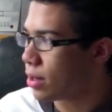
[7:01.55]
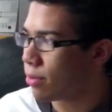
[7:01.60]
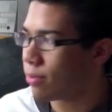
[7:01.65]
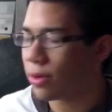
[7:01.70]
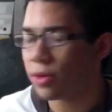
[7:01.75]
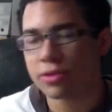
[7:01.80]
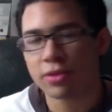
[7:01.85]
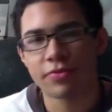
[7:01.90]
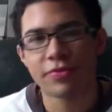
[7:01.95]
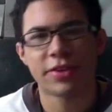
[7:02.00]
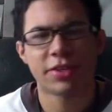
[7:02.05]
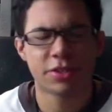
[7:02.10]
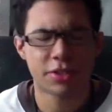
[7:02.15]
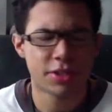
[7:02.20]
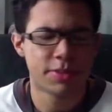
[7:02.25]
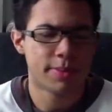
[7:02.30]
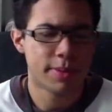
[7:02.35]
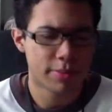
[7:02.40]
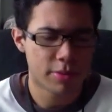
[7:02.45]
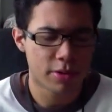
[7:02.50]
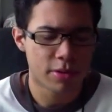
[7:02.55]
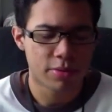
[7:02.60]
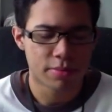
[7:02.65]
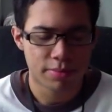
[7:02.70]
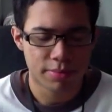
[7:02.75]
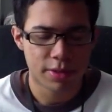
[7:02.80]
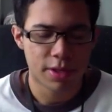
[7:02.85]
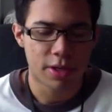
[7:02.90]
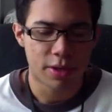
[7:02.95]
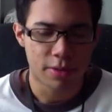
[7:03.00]
You know, most conventions people
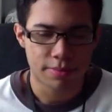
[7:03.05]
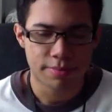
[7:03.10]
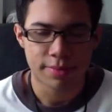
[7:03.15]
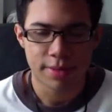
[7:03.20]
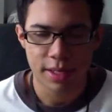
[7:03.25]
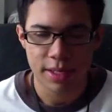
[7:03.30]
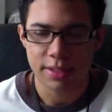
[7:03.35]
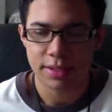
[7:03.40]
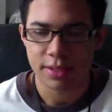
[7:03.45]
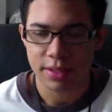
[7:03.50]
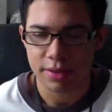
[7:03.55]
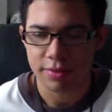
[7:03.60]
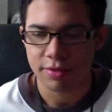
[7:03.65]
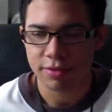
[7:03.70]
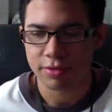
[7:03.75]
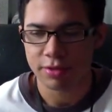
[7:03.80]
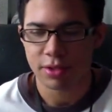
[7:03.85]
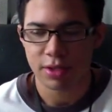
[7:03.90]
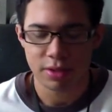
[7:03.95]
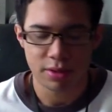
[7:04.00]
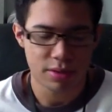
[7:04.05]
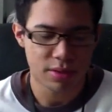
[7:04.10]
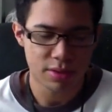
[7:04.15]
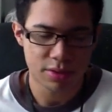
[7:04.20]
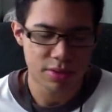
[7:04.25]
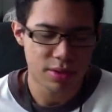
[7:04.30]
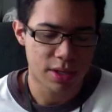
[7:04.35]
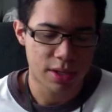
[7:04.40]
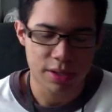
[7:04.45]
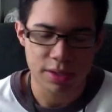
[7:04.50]
are, you know, nice enough to each other
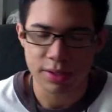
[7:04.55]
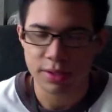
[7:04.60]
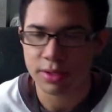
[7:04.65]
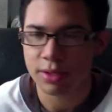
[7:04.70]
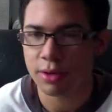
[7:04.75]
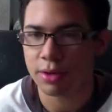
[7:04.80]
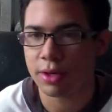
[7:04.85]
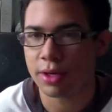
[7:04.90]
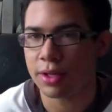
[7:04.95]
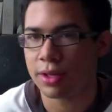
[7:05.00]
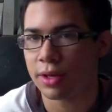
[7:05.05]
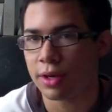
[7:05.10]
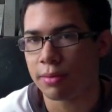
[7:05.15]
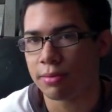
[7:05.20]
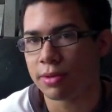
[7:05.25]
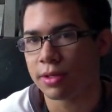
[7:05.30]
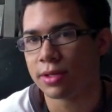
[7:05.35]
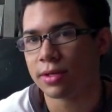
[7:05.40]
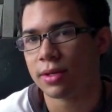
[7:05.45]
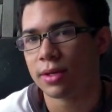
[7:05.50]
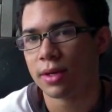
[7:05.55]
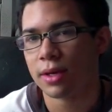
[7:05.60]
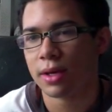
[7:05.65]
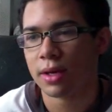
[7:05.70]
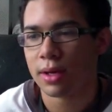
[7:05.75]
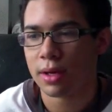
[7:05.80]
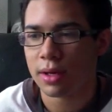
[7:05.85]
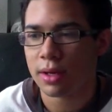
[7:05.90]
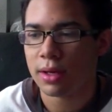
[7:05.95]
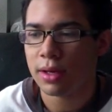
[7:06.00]
because you're not going to start anything, but
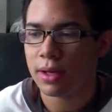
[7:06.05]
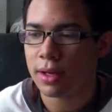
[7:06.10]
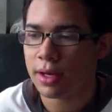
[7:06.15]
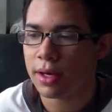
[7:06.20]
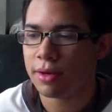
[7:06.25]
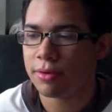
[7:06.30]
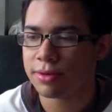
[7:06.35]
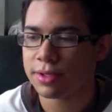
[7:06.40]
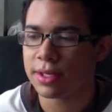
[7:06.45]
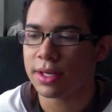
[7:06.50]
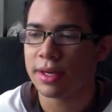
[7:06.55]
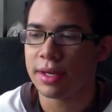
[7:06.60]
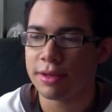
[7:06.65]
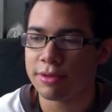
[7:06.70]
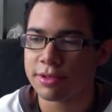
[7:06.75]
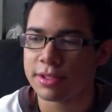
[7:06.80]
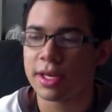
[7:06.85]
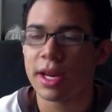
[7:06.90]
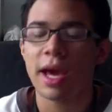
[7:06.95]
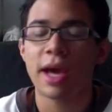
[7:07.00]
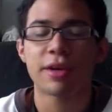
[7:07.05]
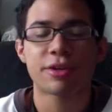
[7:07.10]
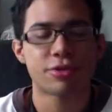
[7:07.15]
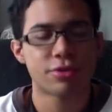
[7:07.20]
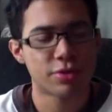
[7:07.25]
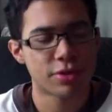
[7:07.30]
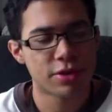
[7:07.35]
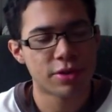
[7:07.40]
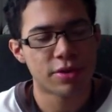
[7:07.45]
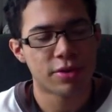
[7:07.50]
you know, it was an
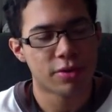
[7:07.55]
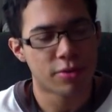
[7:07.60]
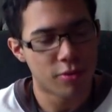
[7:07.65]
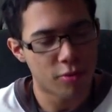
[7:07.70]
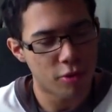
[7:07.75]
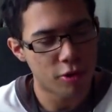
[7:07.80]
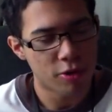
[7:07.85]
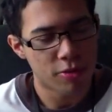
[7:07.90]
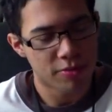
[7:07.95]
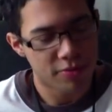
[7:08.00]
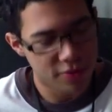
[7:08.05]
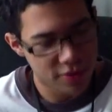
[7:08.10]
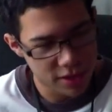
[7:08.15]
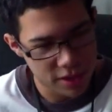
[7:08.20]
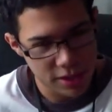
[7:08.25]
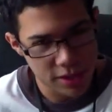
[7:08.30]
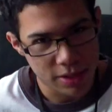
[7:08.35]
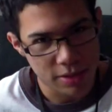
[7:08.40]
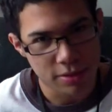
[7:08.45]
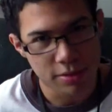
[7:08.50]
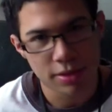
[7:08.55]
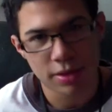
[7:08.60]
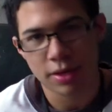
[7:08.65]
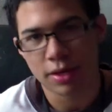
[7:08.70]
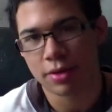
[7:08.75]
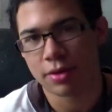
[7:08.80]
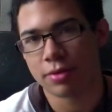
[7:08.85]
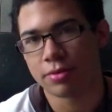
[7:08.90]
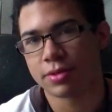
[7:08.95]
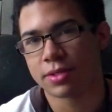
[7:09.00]
extra warm feeling.
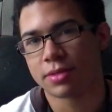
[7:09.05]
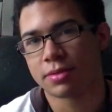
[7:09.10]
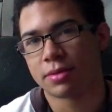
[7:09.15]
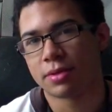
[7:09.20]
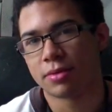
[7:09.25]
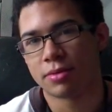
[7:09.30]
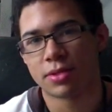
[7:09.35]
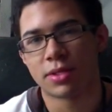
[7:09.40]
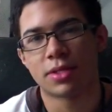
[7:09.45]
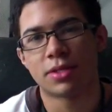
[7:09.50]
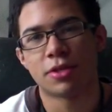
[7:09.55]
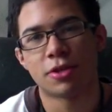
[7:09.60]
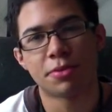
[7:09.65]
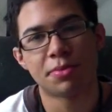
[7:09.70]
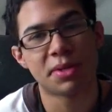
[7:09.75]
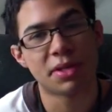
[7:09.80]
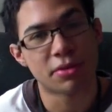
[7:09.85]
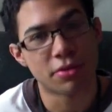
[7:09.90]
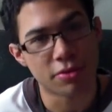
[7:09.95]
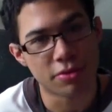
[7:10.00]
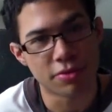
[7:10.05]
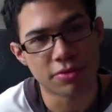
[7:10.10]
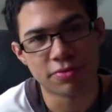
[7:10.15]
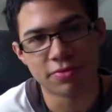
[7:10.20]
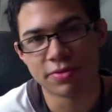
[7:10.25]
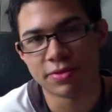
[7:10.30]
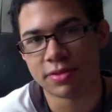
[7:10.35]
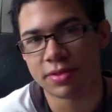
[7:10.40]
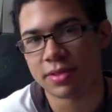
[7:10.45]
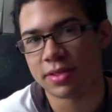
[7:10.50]
You know, there was the Derby
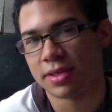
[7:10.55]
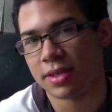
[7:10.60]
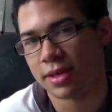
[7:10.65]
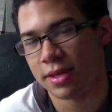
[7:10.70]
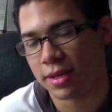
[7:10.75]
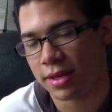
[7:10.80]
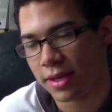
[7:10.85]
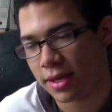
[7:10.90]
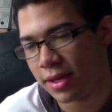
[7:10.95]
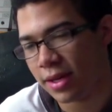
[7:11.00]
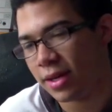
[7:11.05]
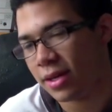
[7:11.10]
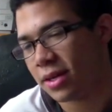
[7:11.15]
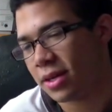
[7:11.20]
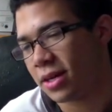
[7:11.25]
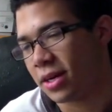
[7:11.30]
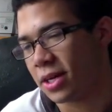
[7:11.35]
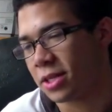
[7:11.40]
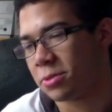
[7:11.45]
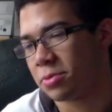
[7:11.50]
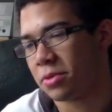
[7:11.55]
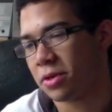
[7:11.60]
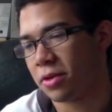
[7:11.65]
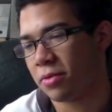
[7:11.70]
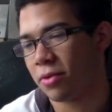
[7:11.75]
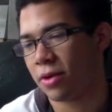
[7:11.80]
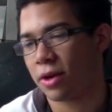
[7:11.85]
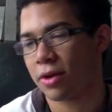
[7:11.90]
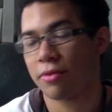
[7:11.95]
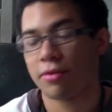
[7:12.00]
Hooves
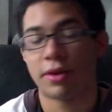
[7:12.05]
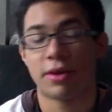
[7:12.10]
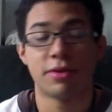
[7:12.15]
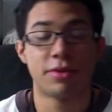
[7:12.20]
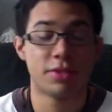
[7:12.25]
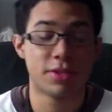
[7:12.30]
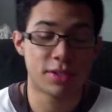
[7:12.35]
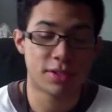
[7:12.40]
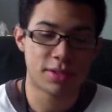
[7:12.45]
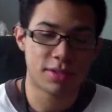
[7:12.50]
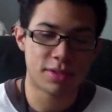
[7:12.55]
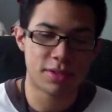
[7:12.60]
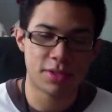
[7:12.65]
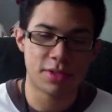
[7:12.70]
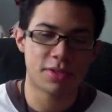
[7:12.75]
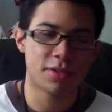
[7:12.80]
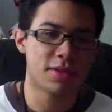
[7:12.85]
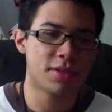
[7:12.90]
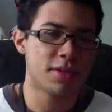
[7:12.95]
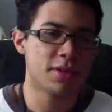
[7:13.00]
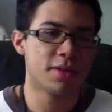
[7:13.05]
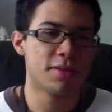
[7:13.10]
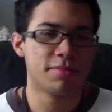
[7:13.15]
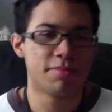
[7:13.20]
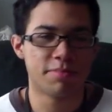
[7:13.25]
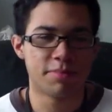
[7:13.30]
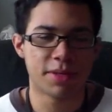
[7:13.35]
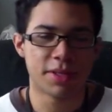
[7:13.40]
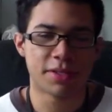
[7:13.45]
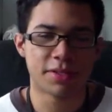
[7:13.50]
cosplayer walking around just
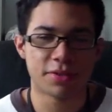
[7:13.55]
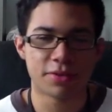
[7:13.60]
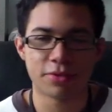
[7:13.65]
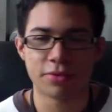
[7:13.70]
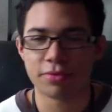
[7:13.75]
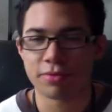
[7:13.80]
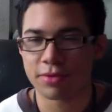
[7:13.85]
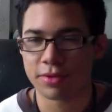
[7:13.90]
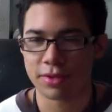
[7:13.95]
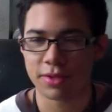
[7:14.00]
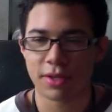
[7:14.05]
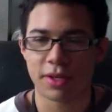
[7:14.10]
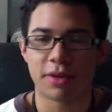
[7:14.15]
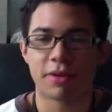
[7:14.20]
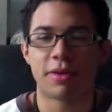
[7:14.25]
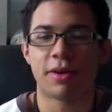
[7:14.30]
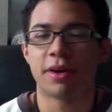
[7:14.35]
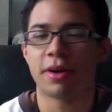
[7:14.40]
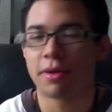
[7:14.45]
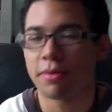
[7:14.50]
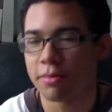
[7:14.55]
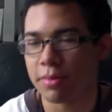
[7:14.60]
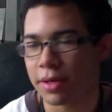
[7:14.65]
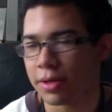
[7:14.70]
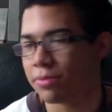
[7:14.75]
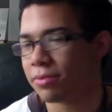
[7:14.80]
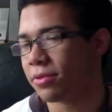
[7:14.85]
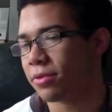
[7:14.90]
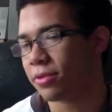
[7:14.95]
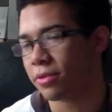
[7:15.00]
a big suit, you know, hugging
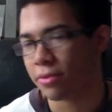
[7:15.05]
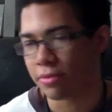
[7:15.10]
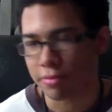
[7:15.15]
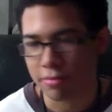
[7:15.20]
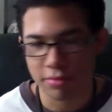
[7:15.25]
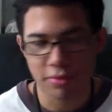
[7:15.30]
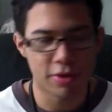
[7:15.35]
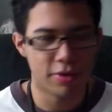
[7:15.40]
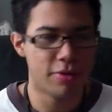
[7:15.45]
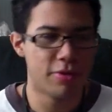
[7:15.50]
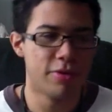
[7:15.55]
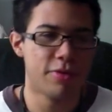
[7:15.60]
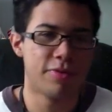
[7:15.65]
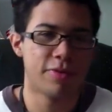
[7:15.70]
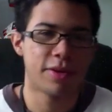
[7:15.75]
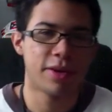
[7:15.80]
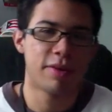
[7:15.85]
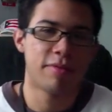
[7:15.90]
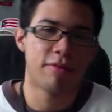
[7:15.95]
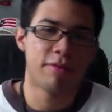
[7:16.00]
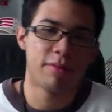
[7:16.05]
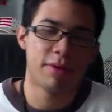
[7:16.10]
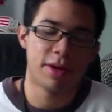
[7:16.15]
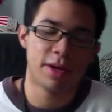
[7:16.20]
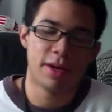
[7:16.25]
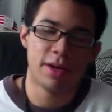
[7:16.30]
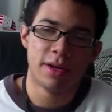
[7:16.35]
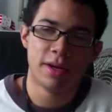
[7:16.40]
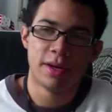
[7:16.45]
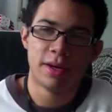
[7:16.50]
people, bro hoofing
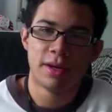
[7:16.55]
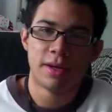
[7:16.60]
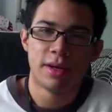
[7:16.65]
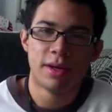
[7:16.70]
everybody.